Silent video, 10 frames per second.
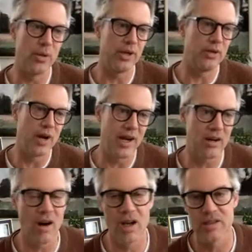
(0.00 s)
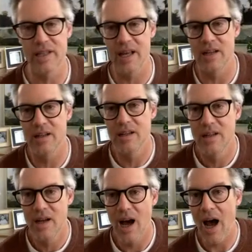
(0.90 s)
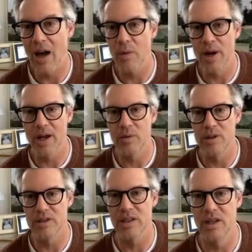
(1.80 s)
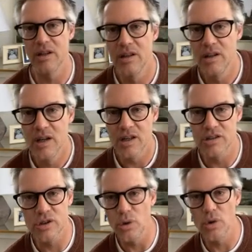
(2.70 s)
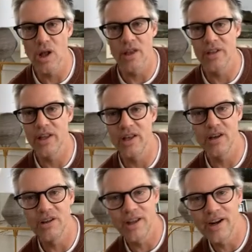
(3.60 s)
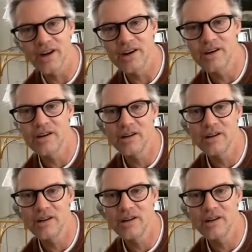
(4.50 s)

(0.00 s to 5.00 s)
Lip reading: We knew right across that highway was a school on the hill there.